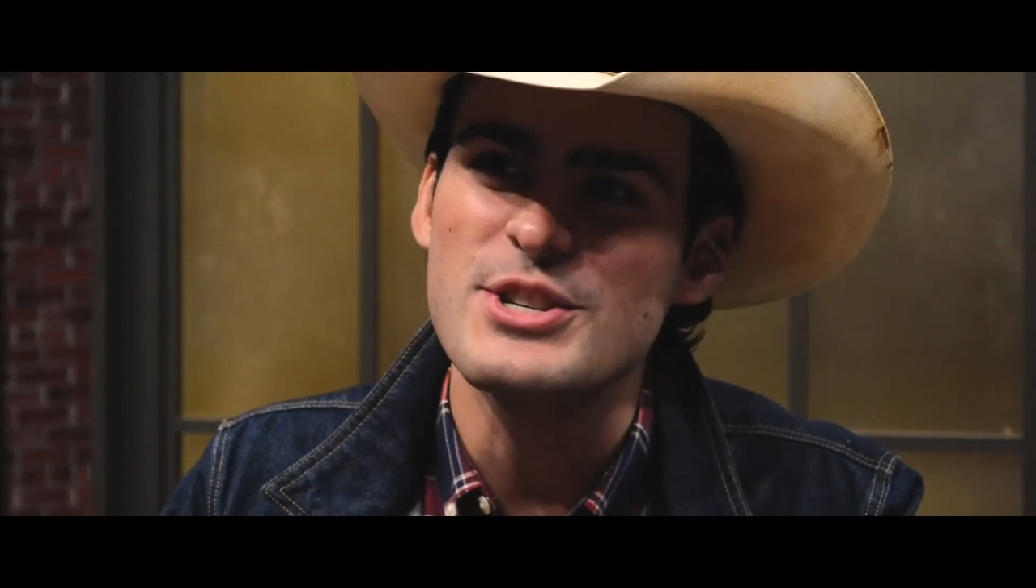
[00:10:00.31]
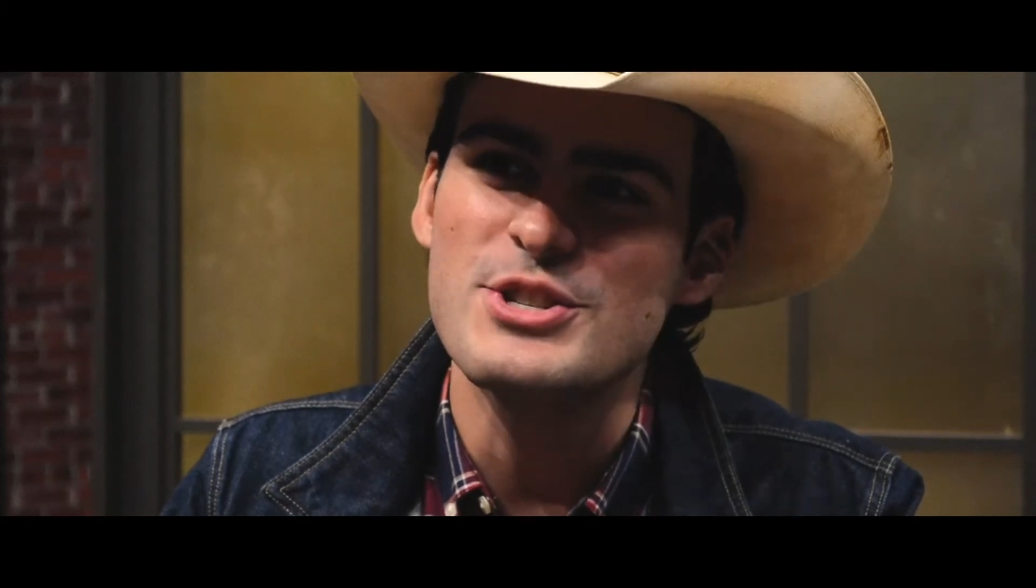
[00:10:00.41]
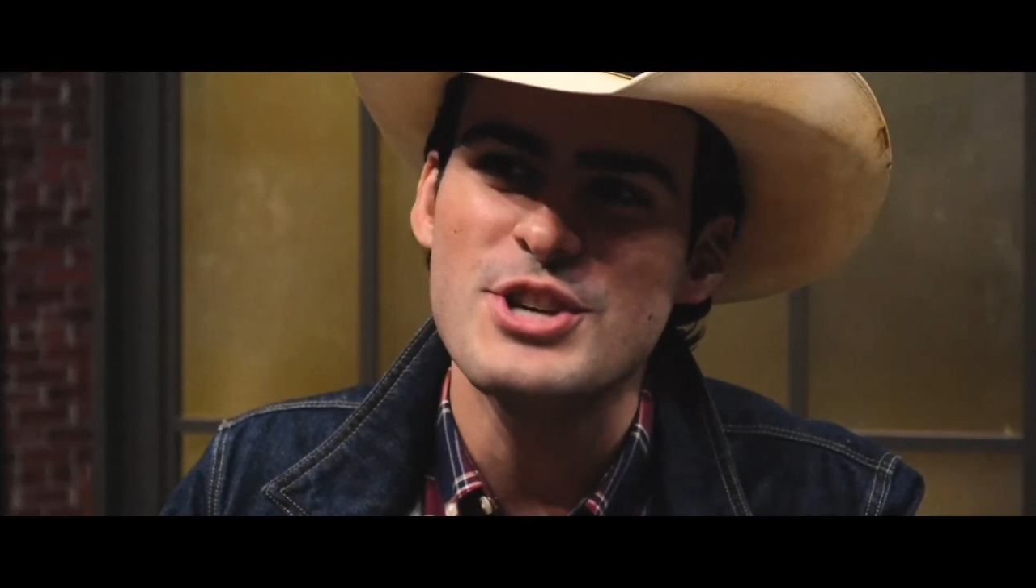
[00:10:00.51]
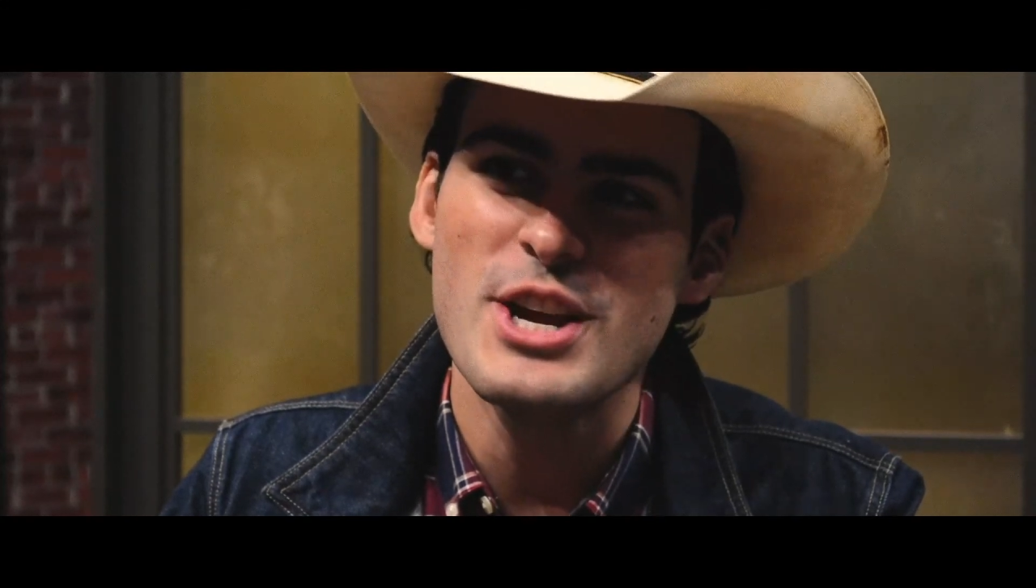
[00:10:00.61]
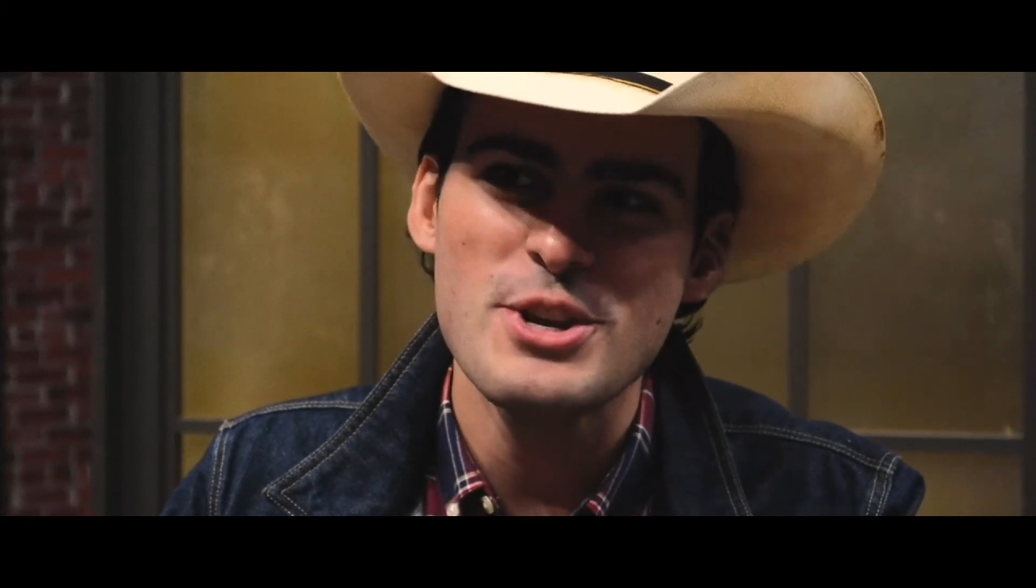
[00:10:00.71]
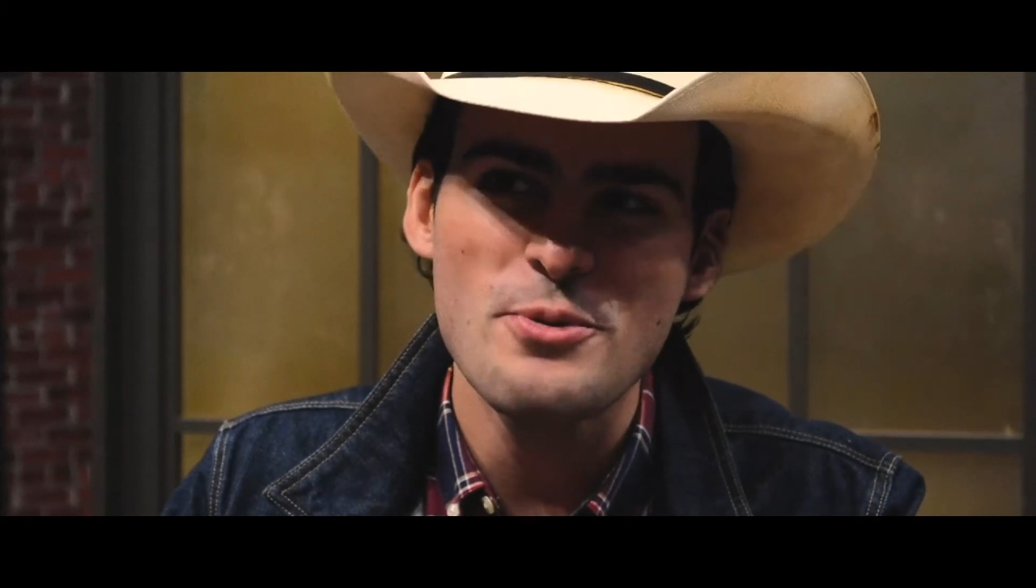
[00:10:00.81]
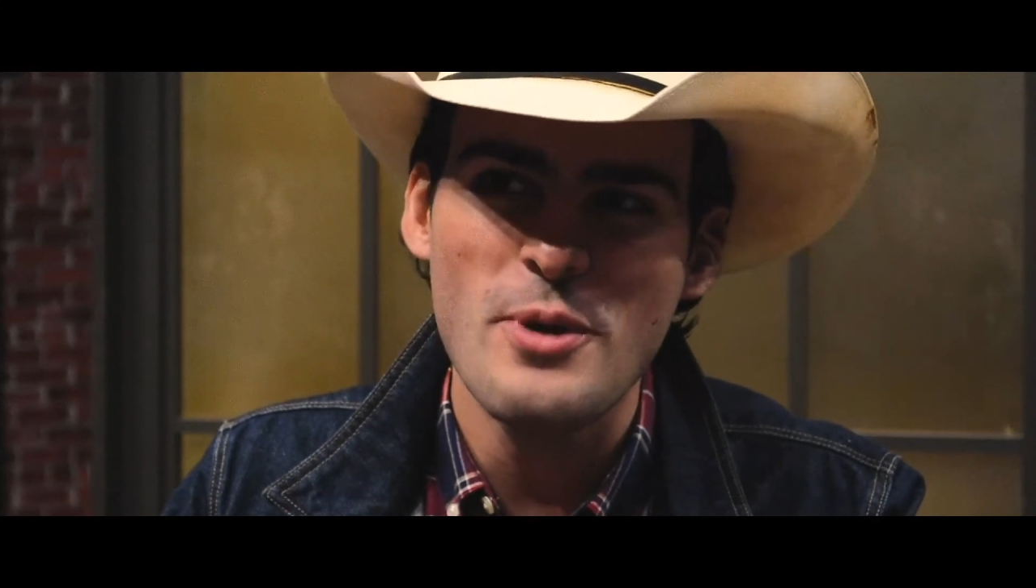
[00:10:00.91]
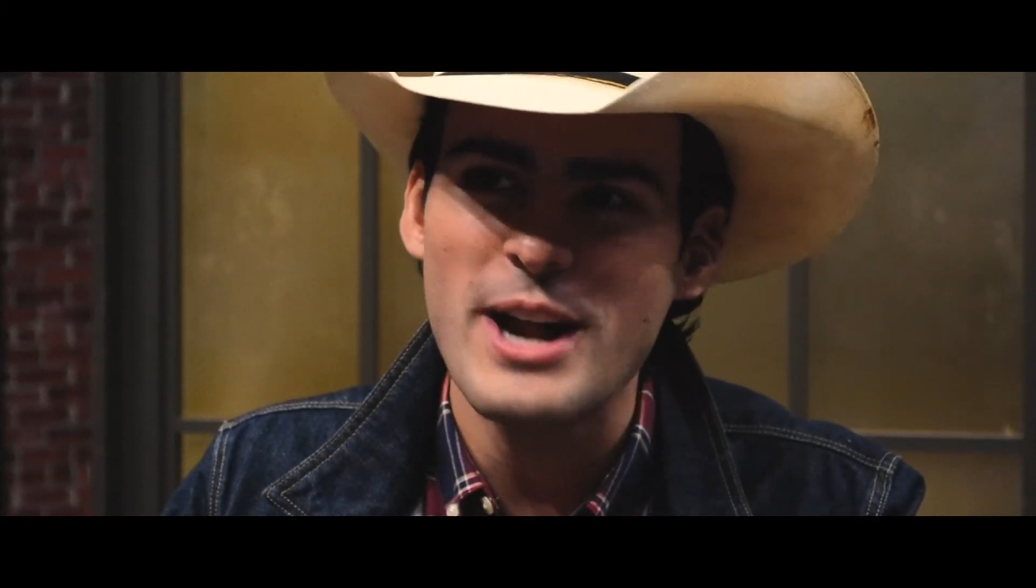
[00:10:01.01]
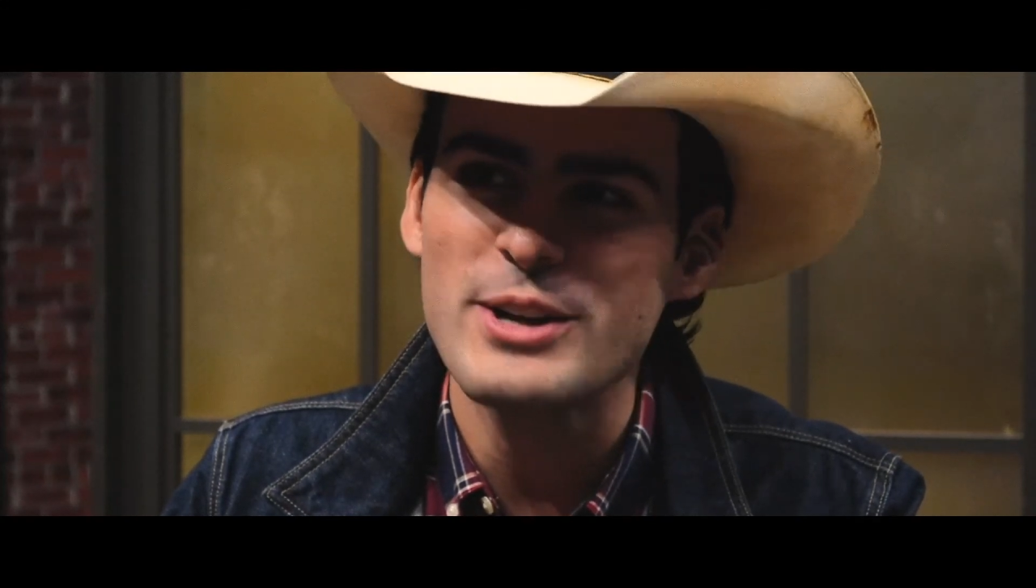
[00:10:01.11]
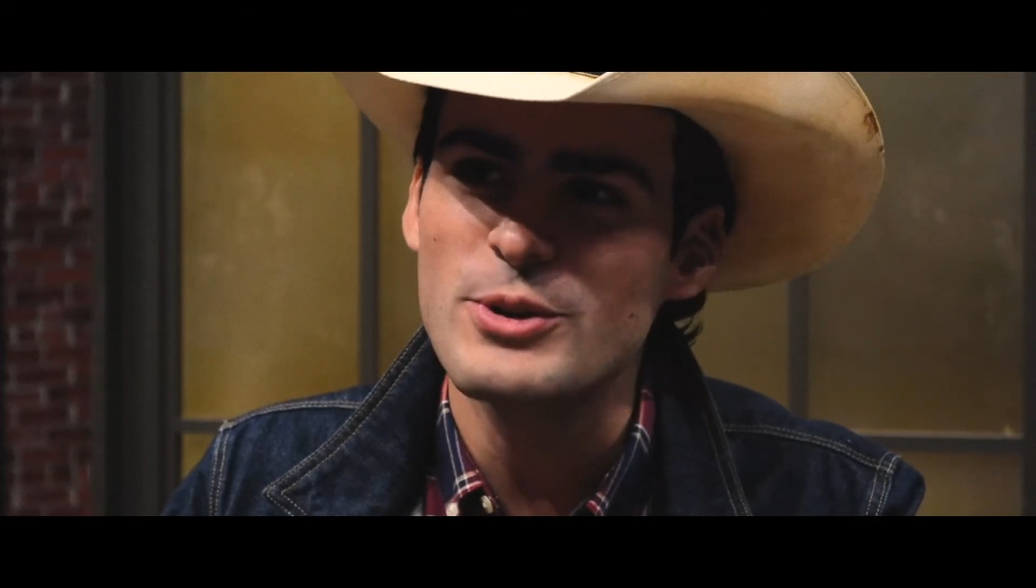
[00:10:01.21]

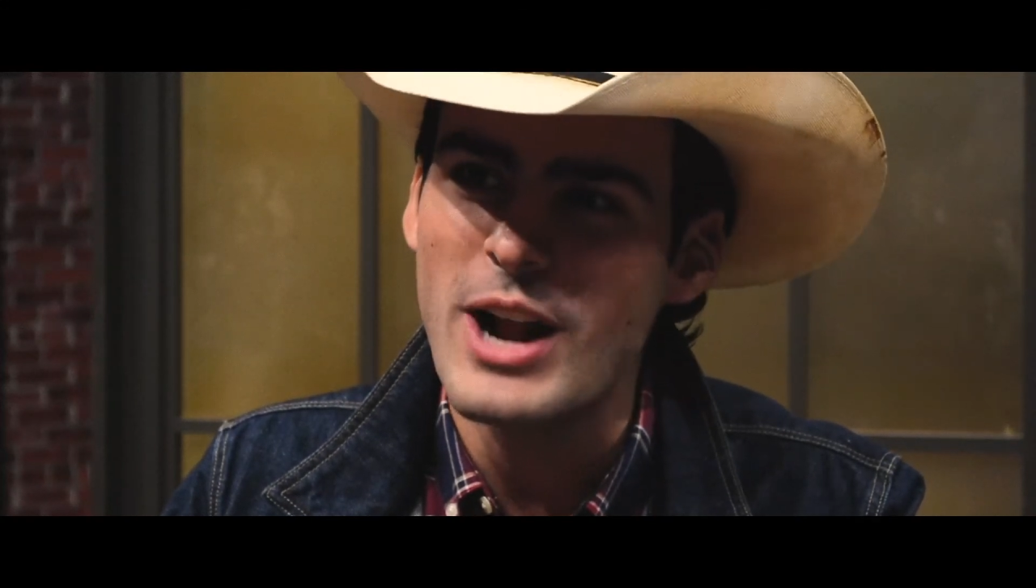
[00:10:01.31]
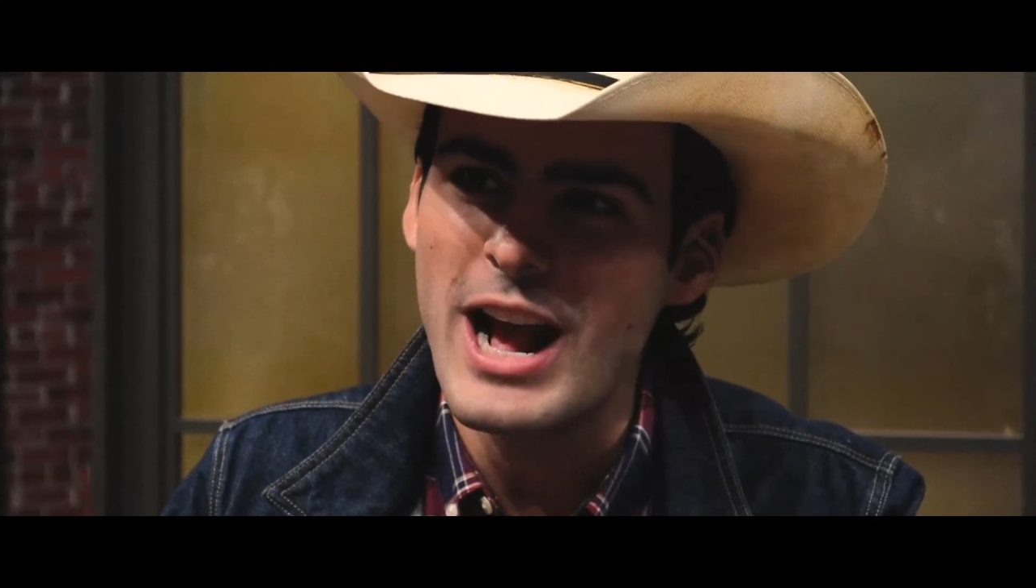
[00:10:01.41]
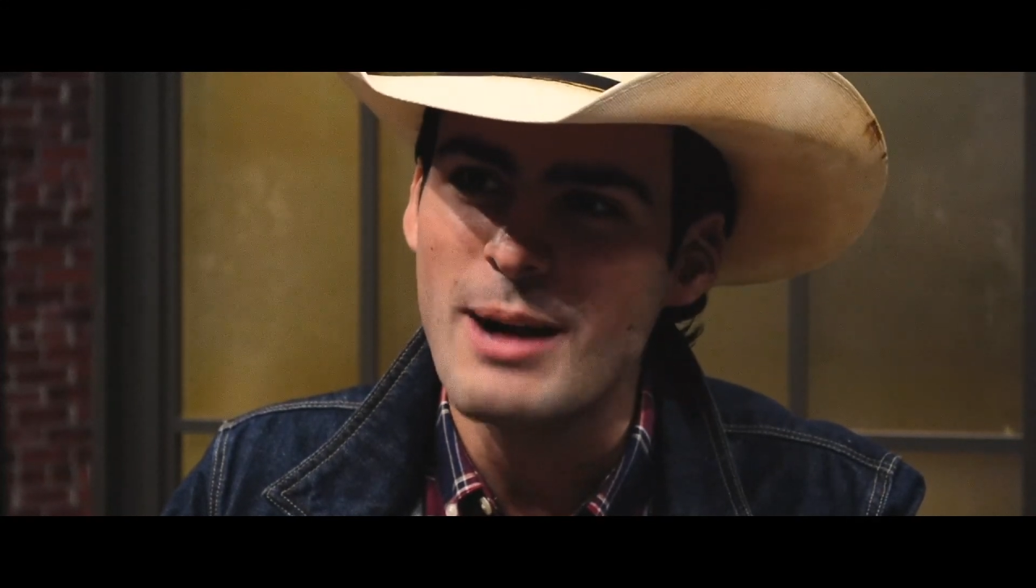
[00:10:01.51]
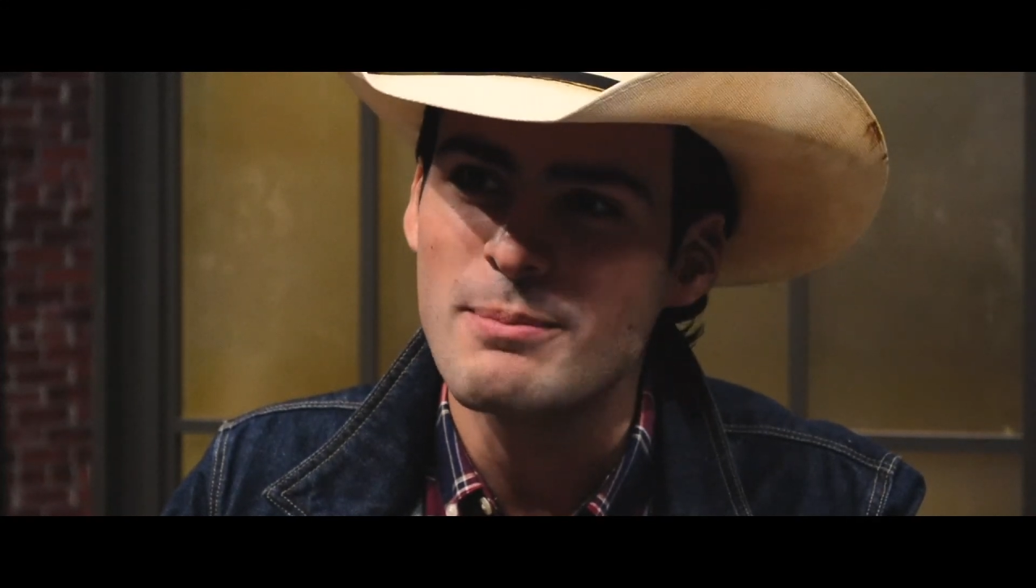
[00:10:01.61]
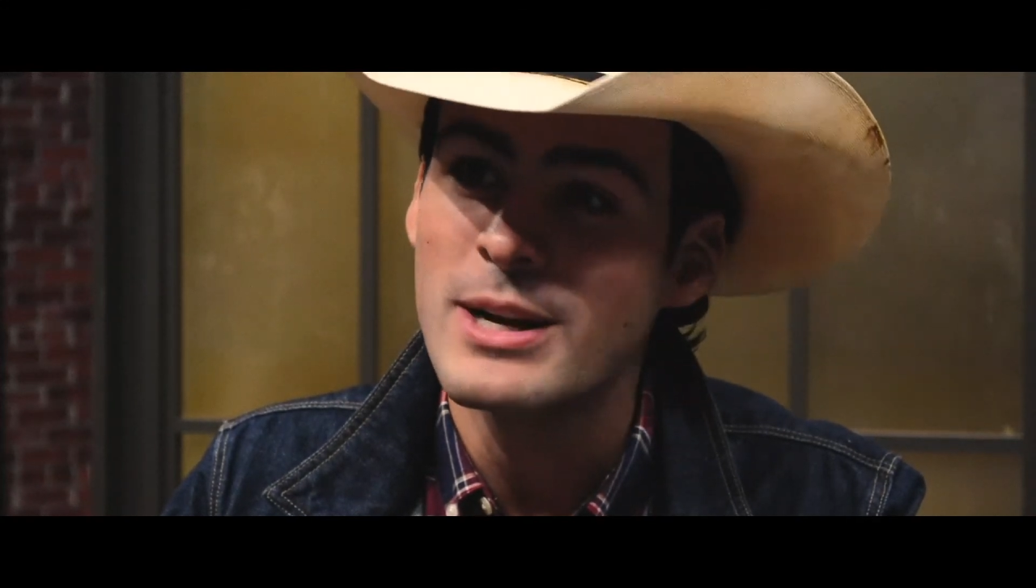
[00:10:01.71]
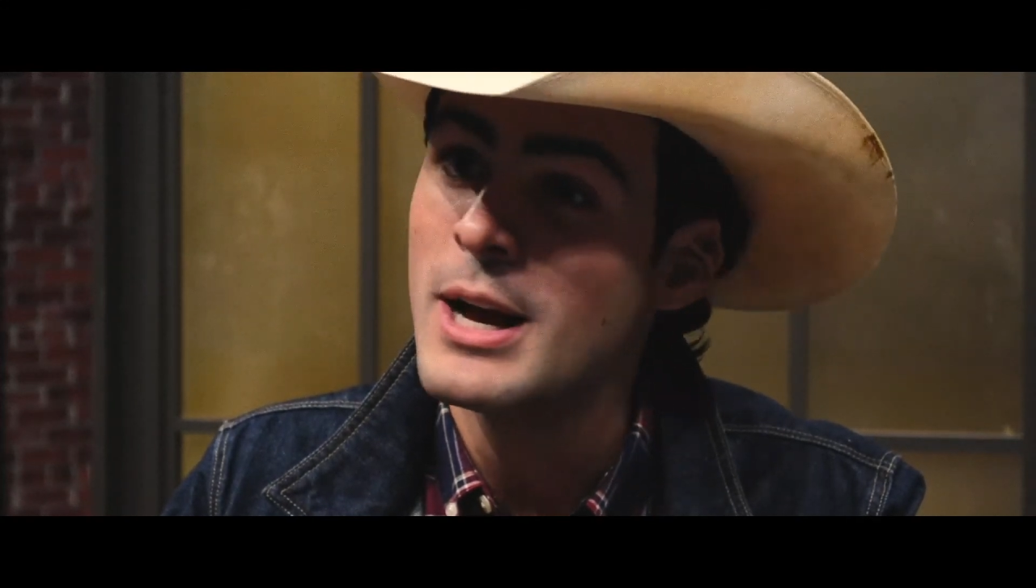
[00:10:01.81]
genuine crime,